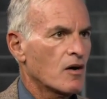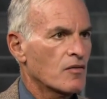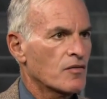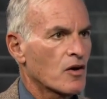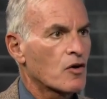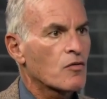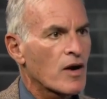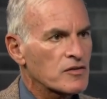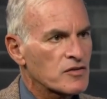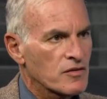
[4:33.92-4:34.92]
of
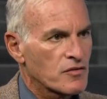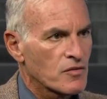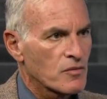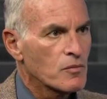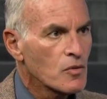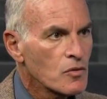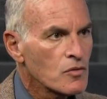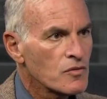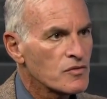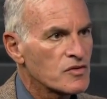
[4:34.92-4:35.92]
aggressive
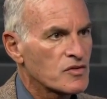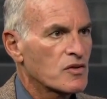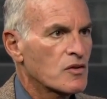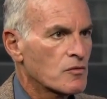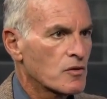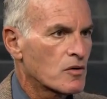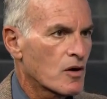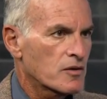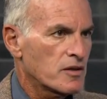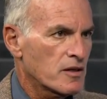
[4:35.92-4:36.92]
moves
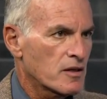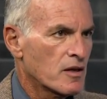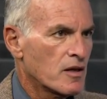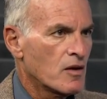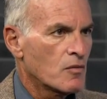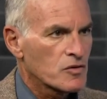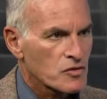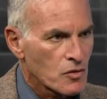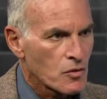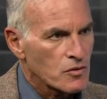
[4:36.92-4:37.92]
regarding
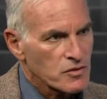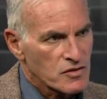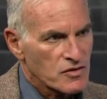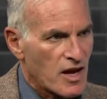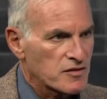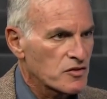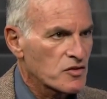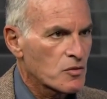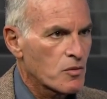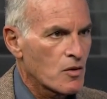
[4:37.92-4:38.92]
what's called the
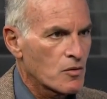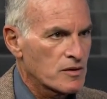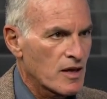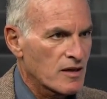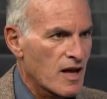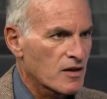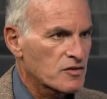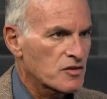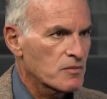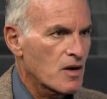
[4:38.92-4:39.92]
status quo in
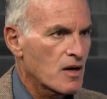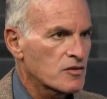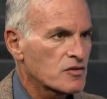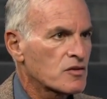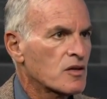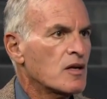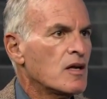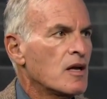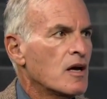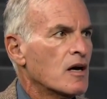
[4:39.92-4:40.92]
Al-Aqsa Mosque,
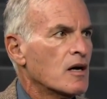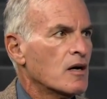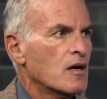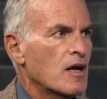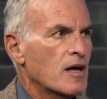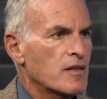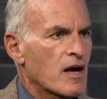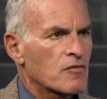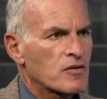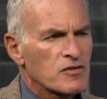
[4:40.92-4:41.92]
and
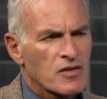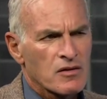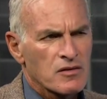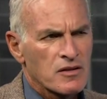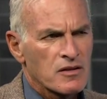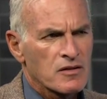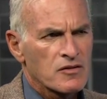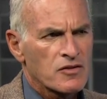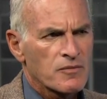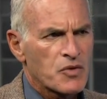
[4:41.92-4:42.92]
that resulted
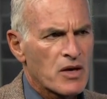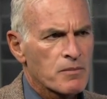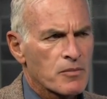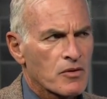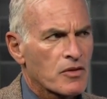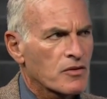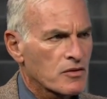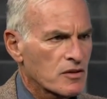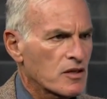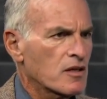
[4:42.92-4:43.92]
on September
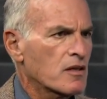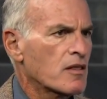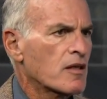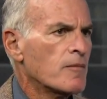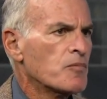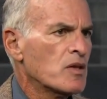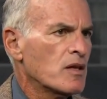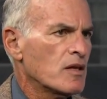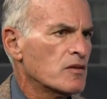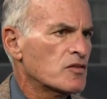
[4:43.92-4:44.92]
13th
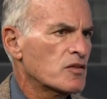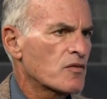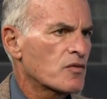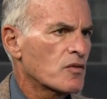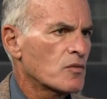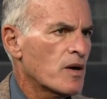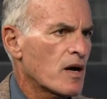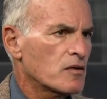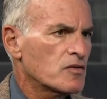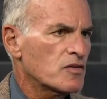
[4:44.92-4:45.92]
in several
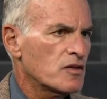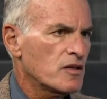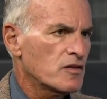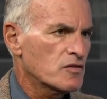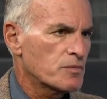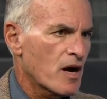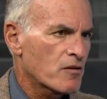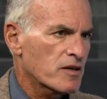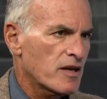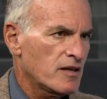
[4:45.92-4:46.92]
Palestinians
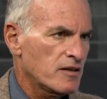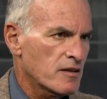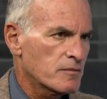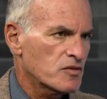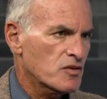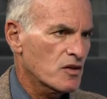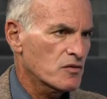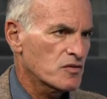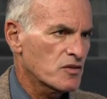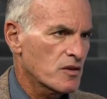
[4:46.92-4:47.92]
barricading
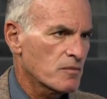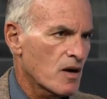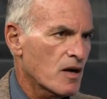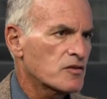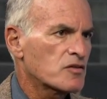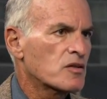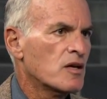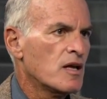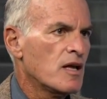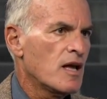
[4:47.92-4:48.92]
themselves in the mosque